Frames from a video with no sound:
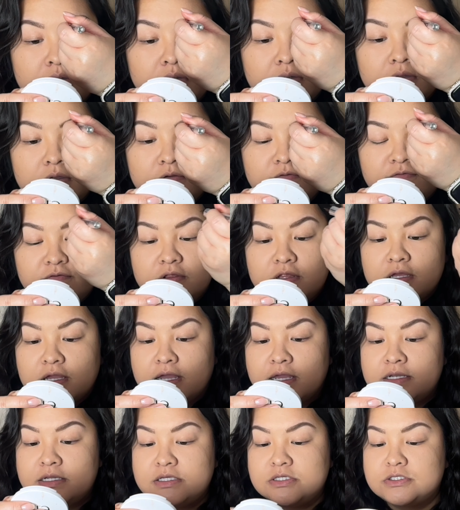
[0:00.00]
I feel like
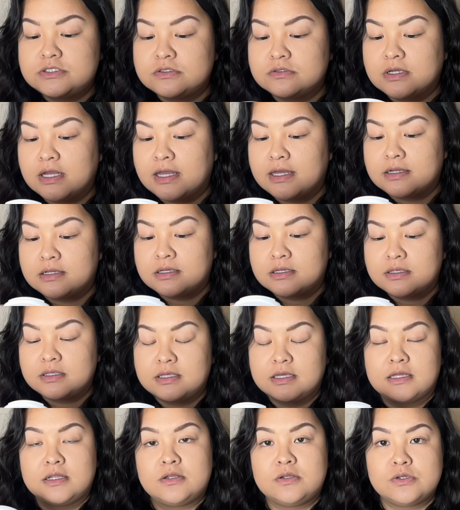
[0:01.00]
I need to kind of
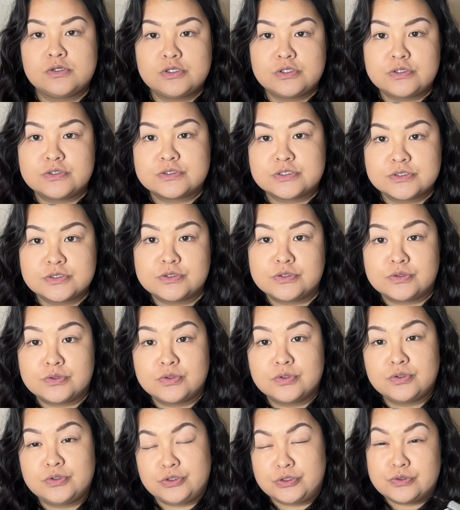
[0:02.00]
get used to
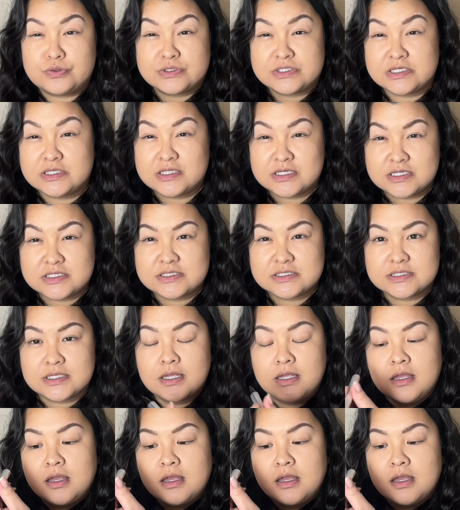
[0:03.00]
using this